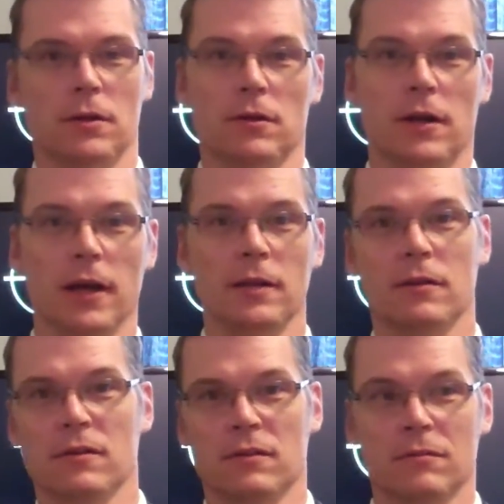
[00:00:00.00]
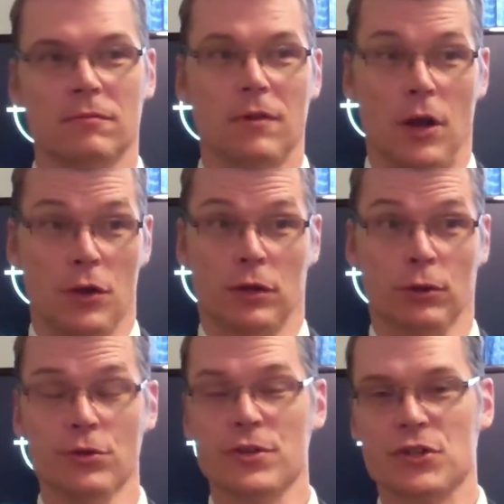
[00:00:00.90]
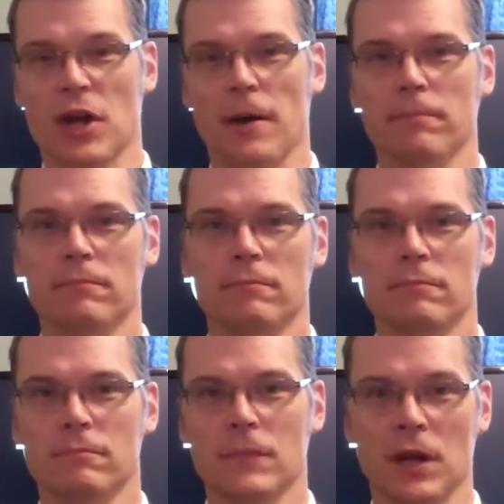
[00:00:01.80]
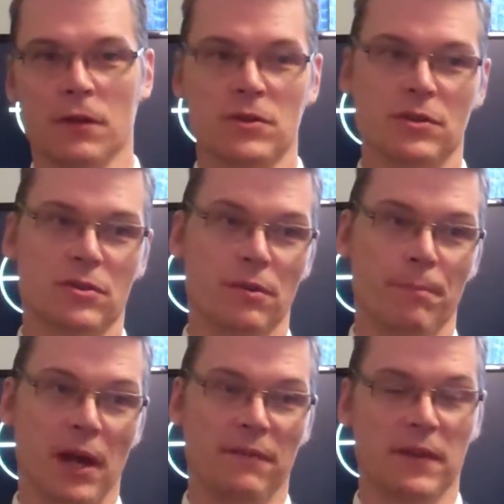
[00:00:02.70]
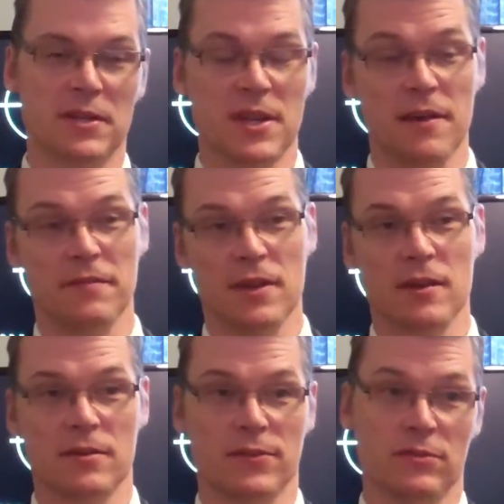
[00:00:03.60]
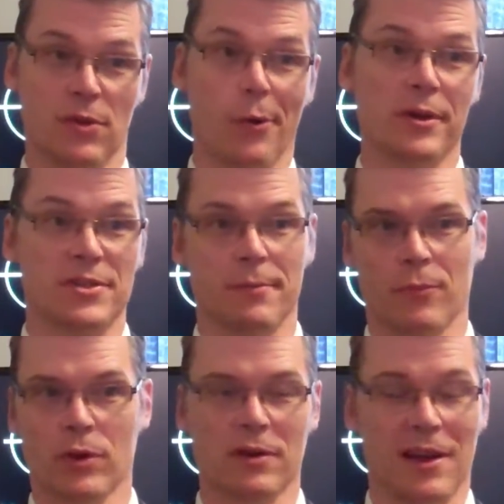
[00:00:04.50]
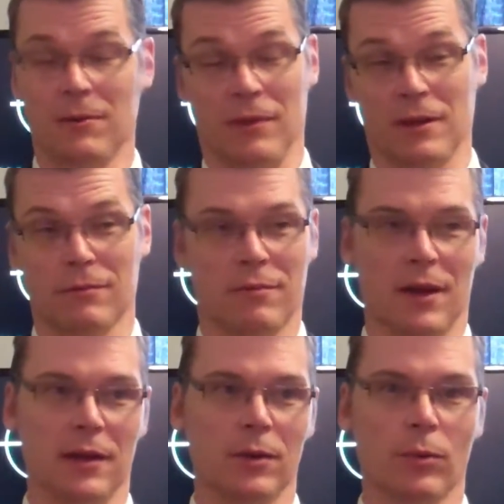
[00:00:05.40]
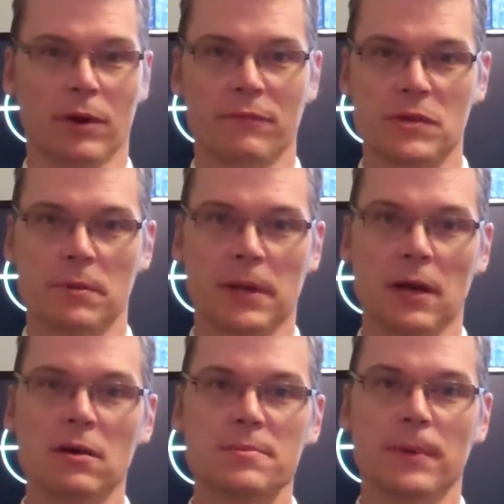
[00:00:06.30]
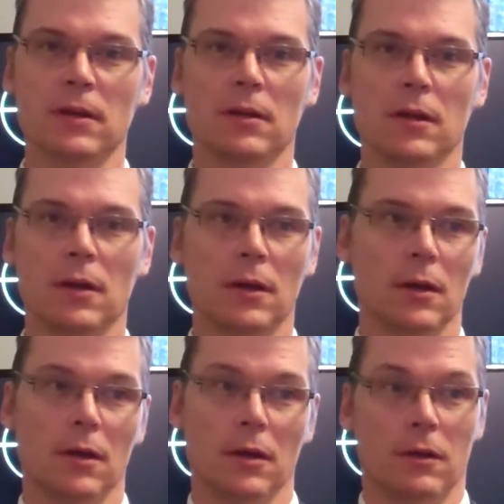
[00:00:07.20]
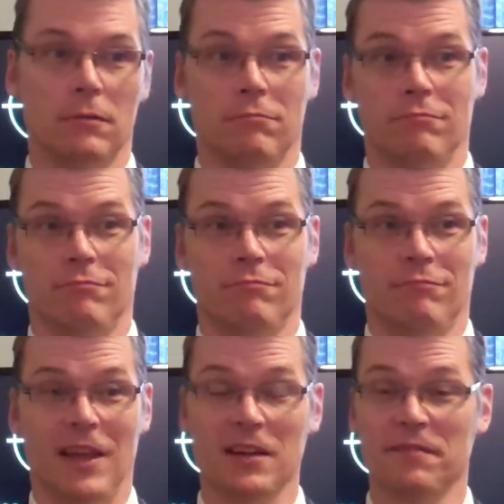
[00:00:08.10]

right? Are you going to lose the job? There's a certain benefit of safety and going to some work. I don't like the idea of working for somebody else, but 9 to